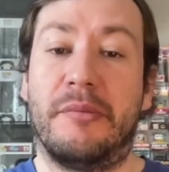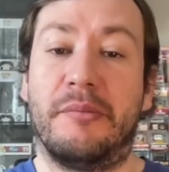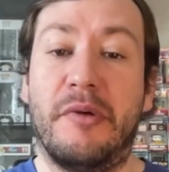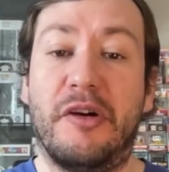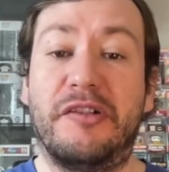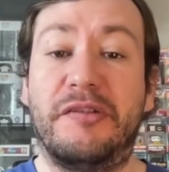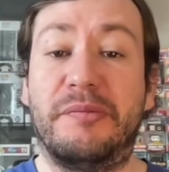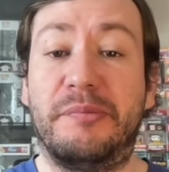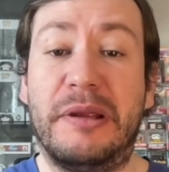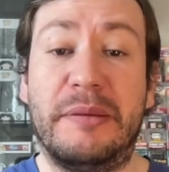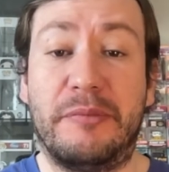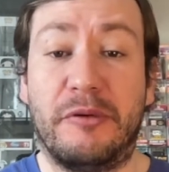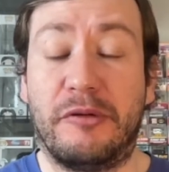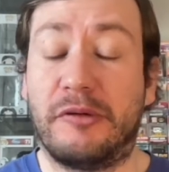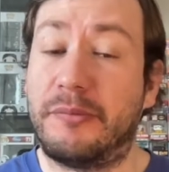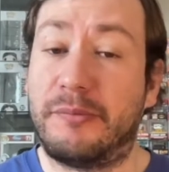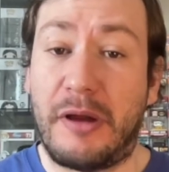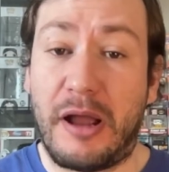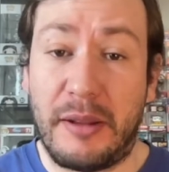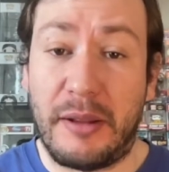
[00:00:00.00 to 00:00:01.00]
Most people
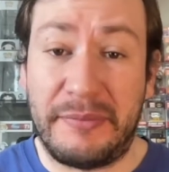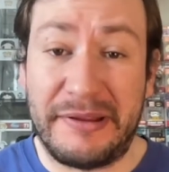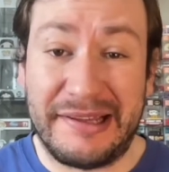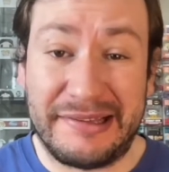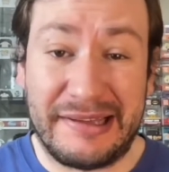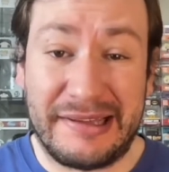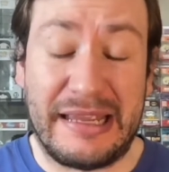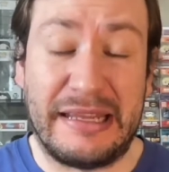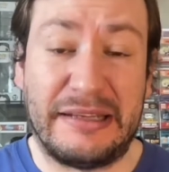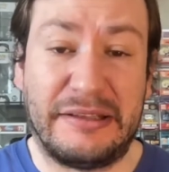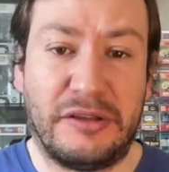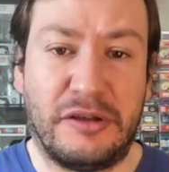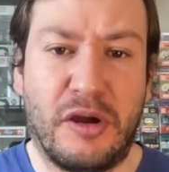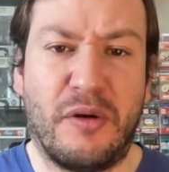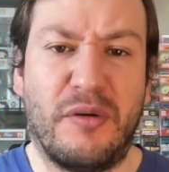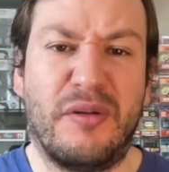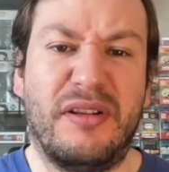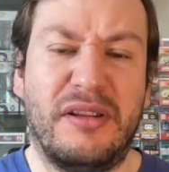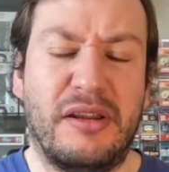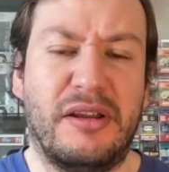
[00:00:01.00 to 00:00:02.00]
would probably say
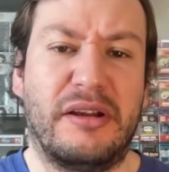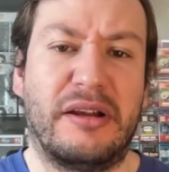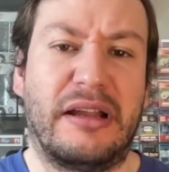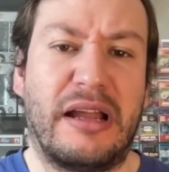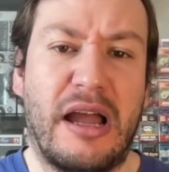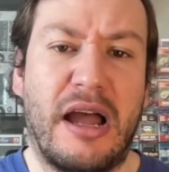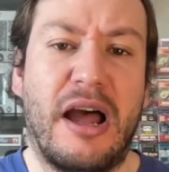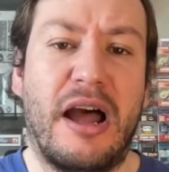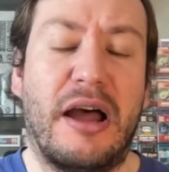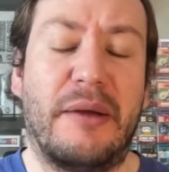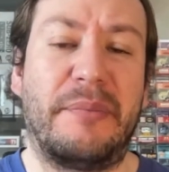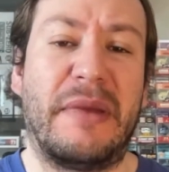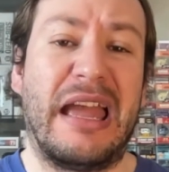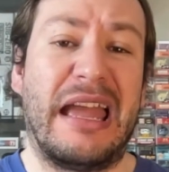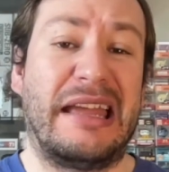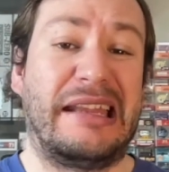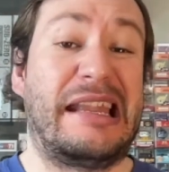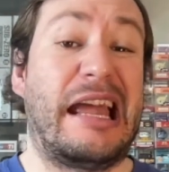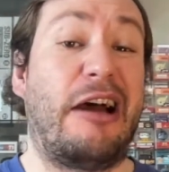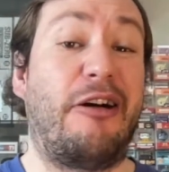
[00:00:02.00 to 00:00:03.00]
Don't Look Up.
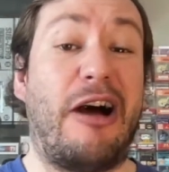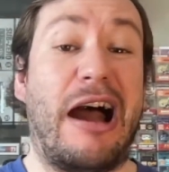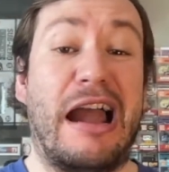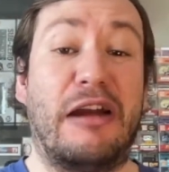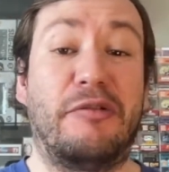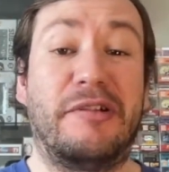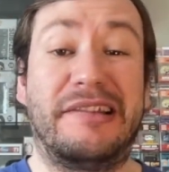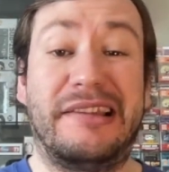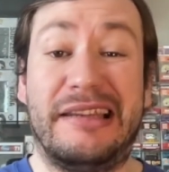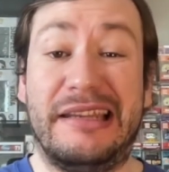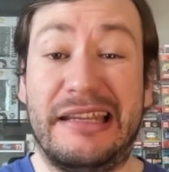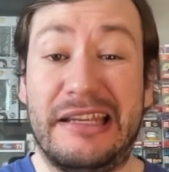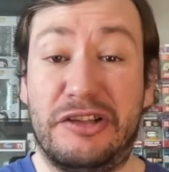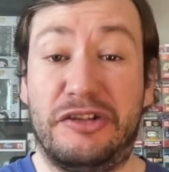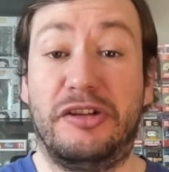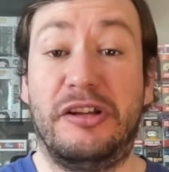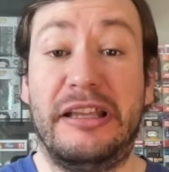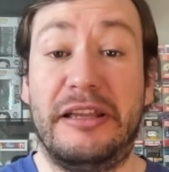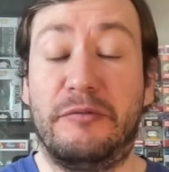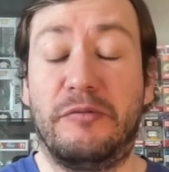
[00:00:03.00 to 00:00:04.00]
Now, I was
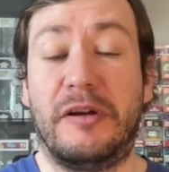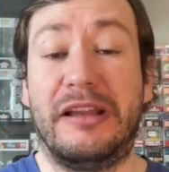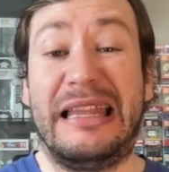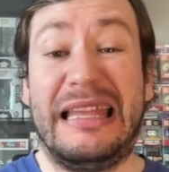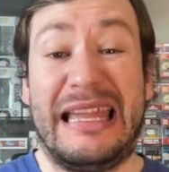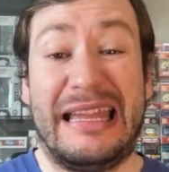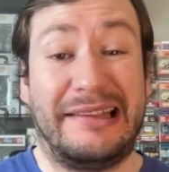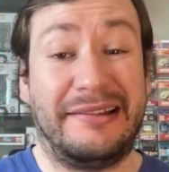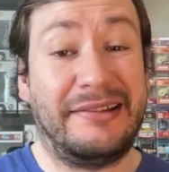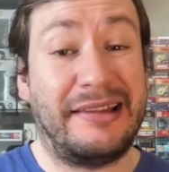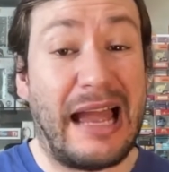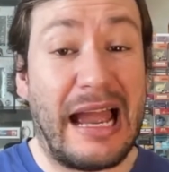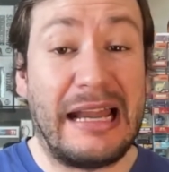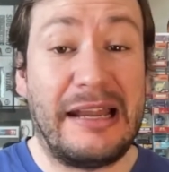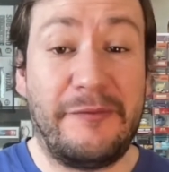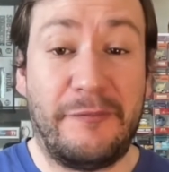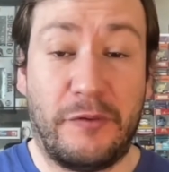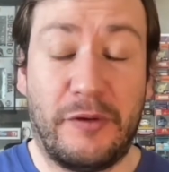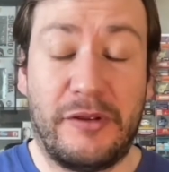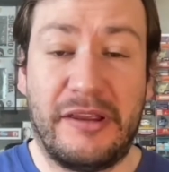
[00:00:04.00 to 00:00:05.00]
initially really
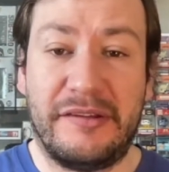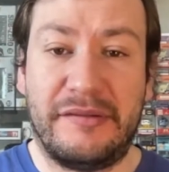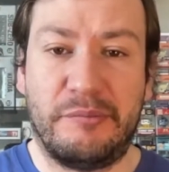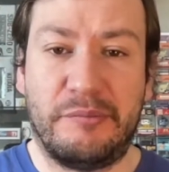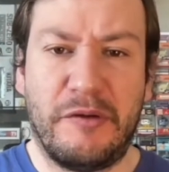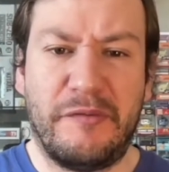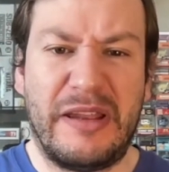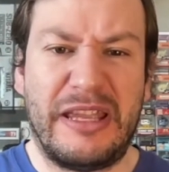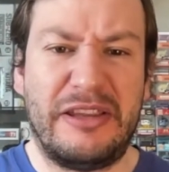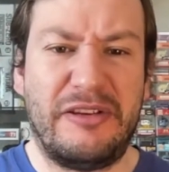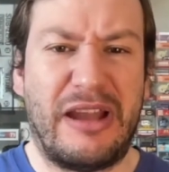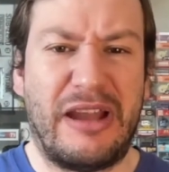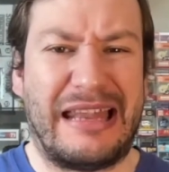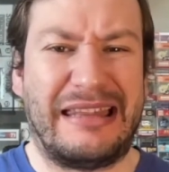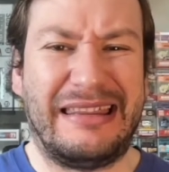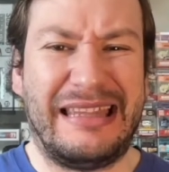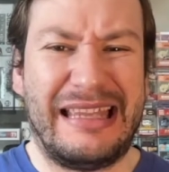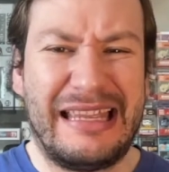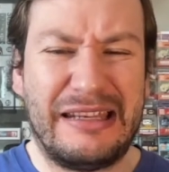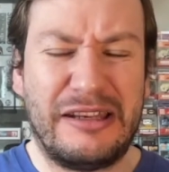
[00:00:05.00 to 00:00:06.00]
excited for this movie. You had
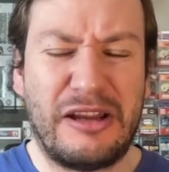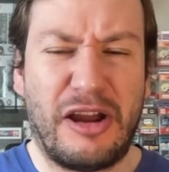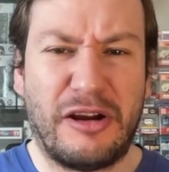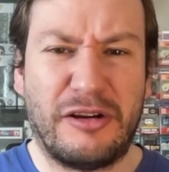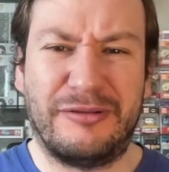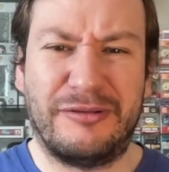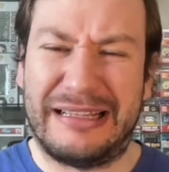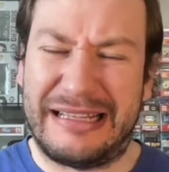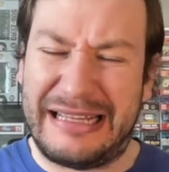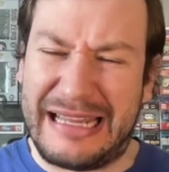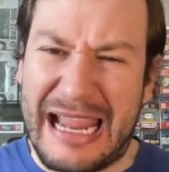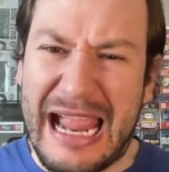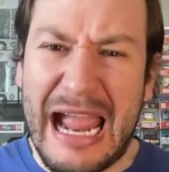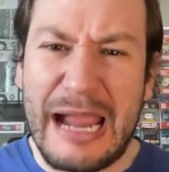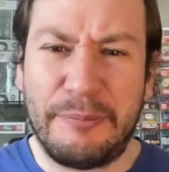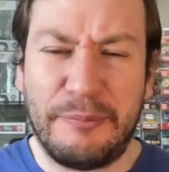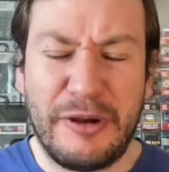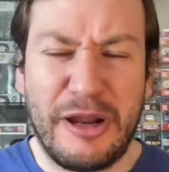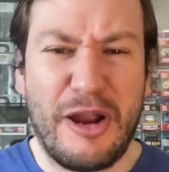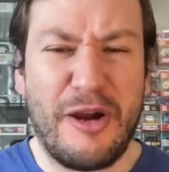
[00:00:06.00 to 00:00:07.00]
Leonardo
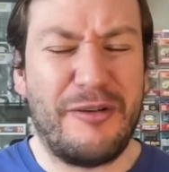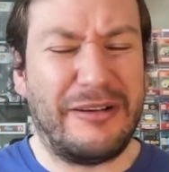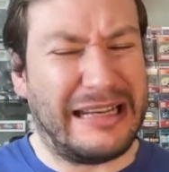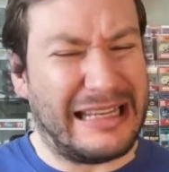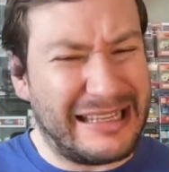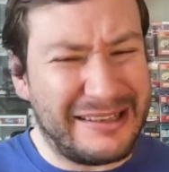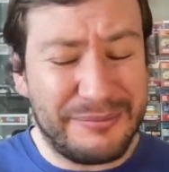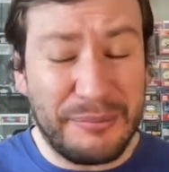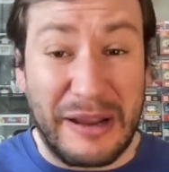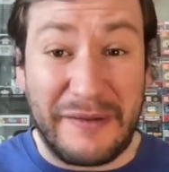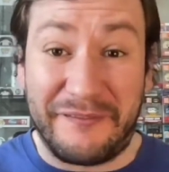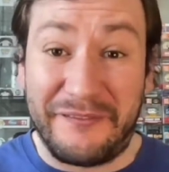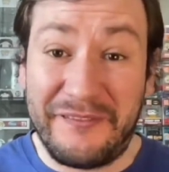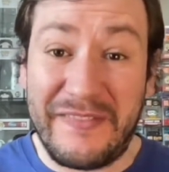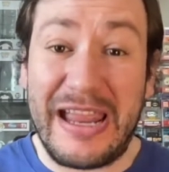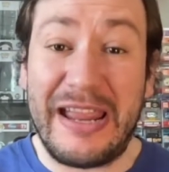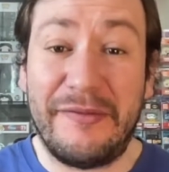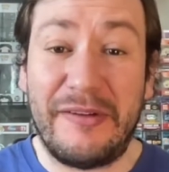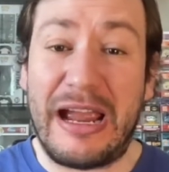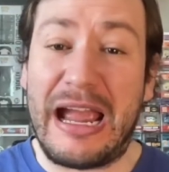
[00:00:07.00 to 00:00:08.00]
DiCaprio, and he's my
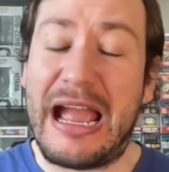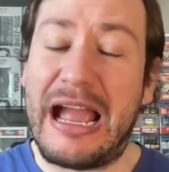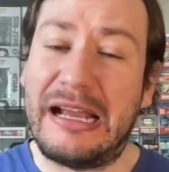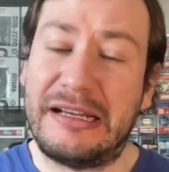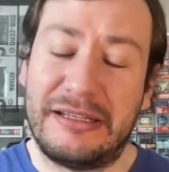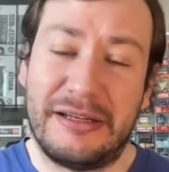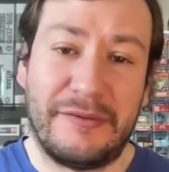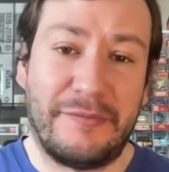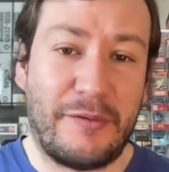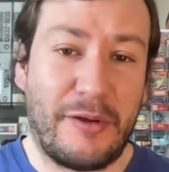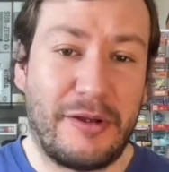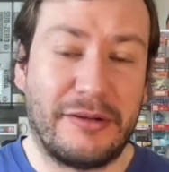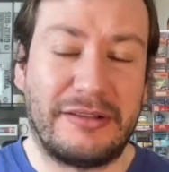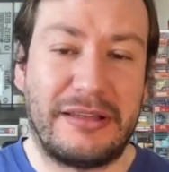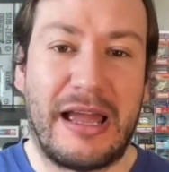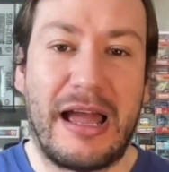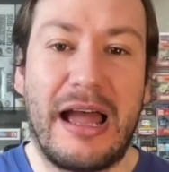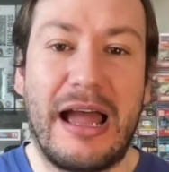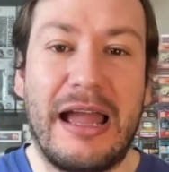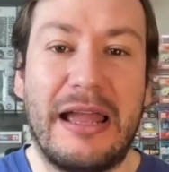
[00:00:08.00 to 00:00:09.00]
favorite actor of all
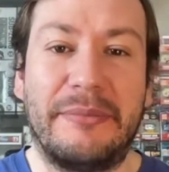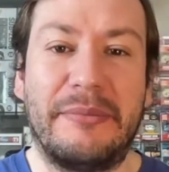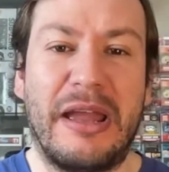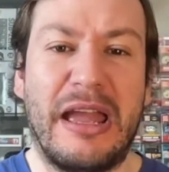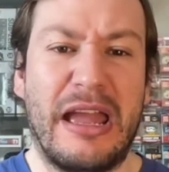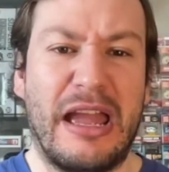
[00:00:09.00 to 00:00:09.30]
time.